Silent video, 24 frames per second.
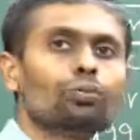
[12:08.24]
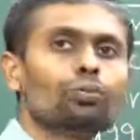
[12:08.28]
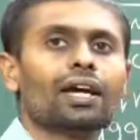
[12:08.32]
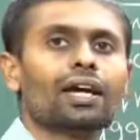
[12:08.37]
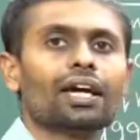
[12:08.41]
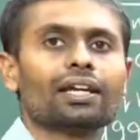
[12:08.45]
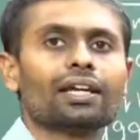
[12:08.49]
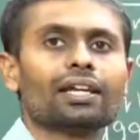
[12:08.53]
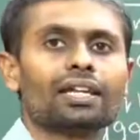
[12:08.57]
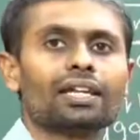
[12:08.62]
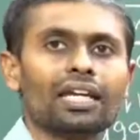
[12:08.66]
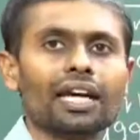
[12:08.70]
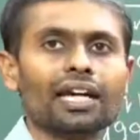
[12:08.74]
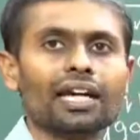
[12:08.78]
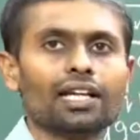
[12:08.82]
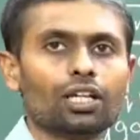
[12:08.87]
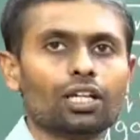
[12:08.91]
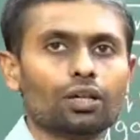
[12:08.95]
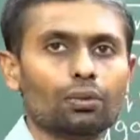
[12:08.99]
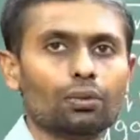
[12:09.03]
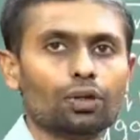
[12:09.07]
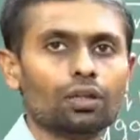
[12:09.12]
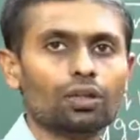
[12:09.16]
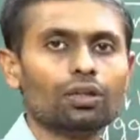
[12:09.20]
to be a key
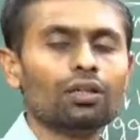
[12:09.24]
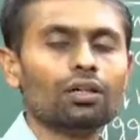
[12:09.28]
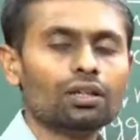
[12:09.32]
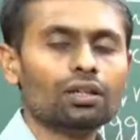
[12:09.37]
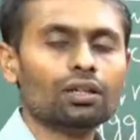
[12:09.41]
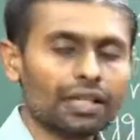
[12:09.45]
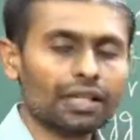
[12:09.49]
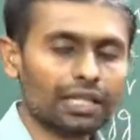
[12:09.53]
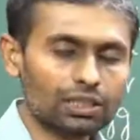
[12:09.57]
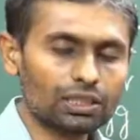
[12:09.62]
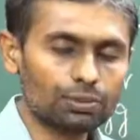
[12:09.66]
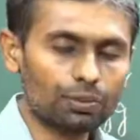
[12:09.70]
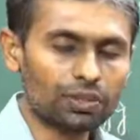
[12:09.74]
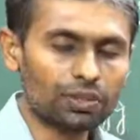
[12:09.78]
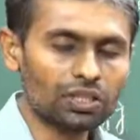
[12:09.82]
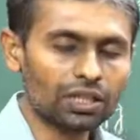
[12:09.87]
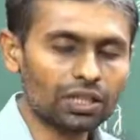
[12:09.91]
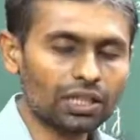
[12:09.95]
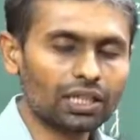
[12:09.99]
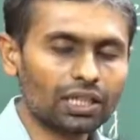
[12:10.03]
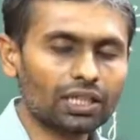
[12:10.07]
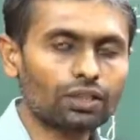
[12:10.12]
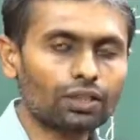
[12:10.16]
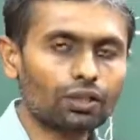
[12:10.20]
attribute,
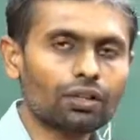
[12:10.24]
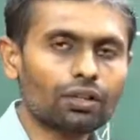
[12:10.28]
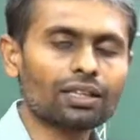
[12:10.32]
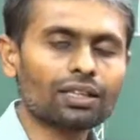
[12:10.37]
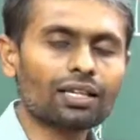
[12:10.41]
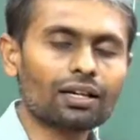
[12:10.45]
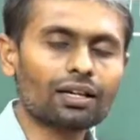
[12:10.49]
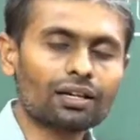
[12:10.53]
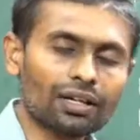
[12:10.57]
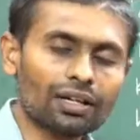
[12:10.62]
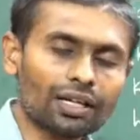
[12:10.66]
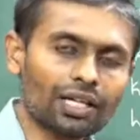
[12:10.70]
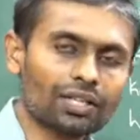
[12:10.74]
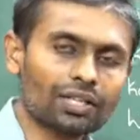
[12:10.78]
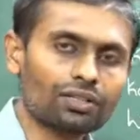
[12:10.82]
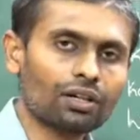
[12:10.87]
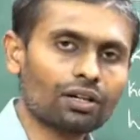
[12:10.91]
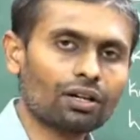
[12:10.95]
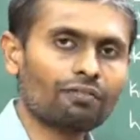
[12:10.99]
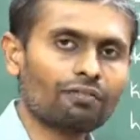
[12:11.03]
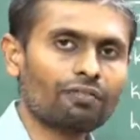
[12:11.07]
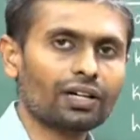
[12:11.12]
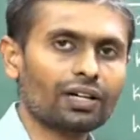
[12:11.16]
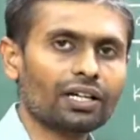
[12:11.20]
especially during the
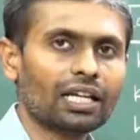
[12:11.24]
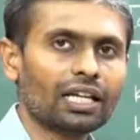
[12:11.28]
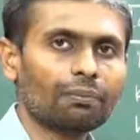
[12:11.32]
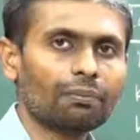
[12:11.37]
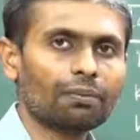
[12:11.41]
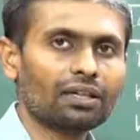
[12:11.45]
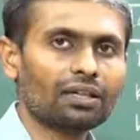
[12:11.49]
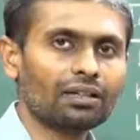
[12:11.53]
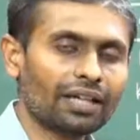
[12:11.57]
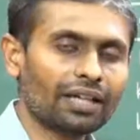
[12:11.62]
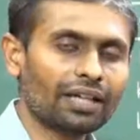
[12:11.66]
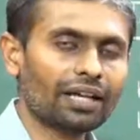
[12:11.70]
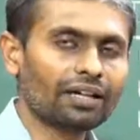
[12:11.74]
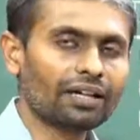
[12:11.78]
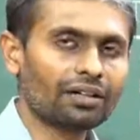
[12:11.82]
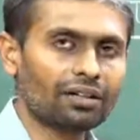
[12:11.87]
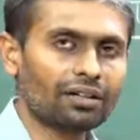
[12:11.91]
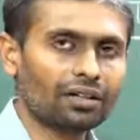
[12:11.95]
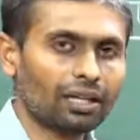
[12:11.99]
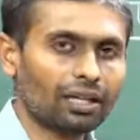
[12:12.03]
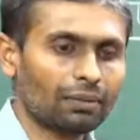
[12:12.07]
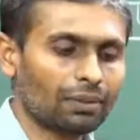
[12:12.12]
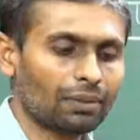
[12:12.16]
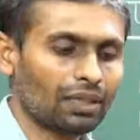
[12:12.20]
creation of a table,
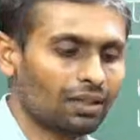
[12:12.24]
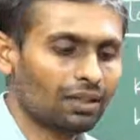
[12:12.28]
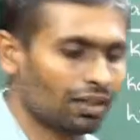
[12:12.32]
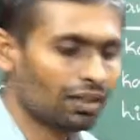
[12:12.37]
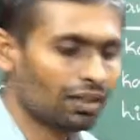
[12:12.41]
director table.